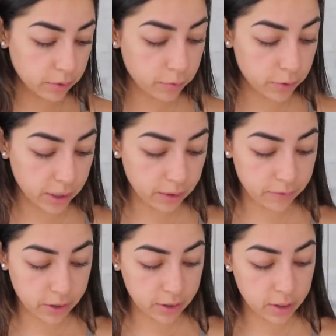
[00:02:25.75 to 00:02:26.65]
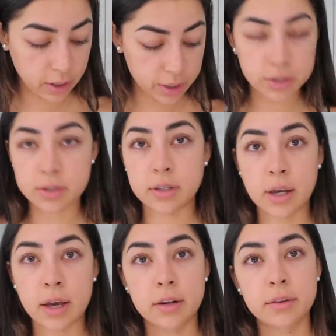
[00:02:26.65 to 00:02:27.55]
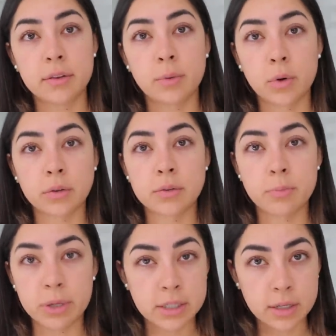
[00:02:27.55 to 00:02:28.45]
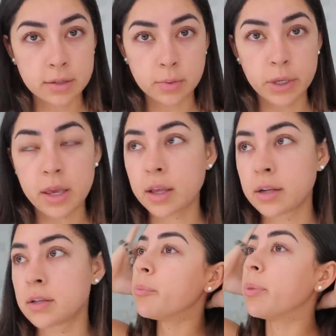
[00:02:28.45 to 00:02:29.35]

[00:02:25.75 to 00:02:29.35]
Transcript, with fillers: freaking fun. I just had the world's busiest weekend,